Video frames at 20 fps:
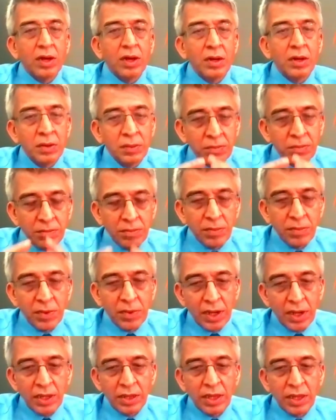
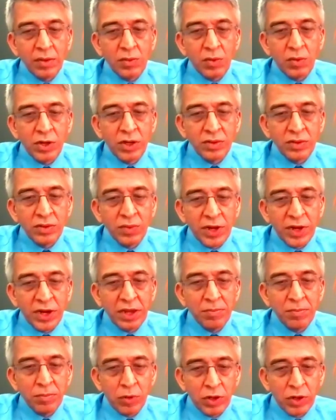Um, I think what is
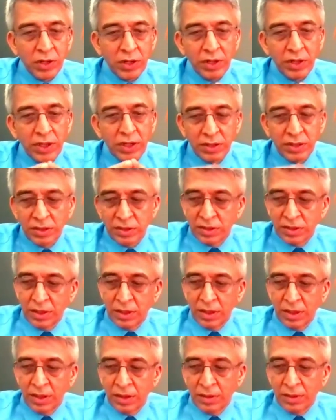very important is,
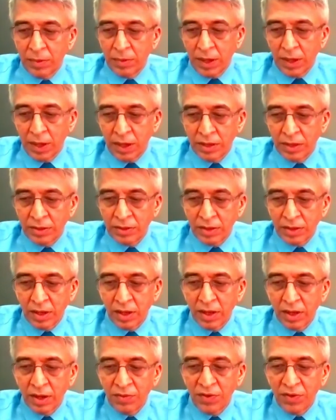uh, as
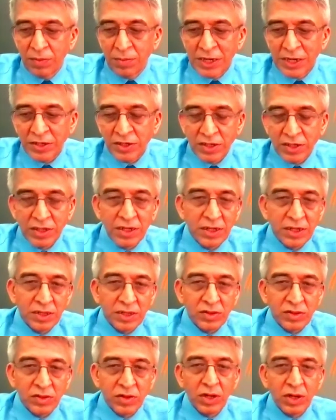uh, Ravi mentioned, it
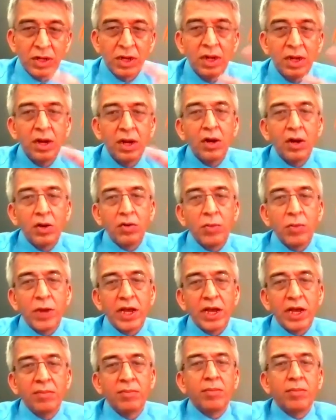is not to
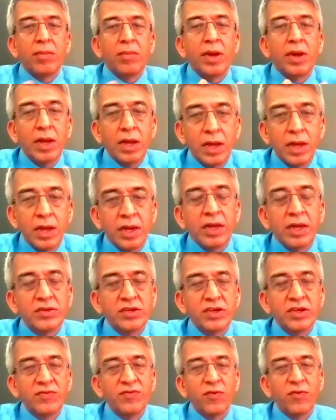become
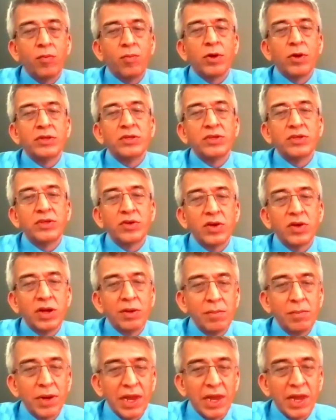Industry four point oh
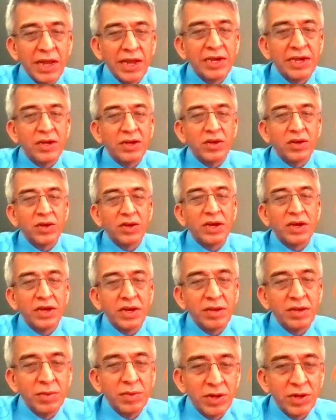compliant or
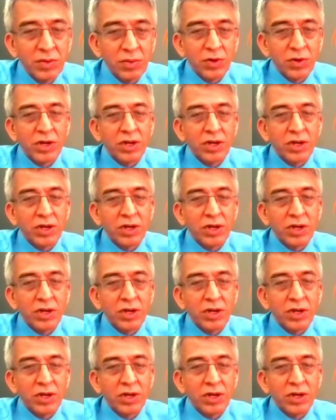enabled.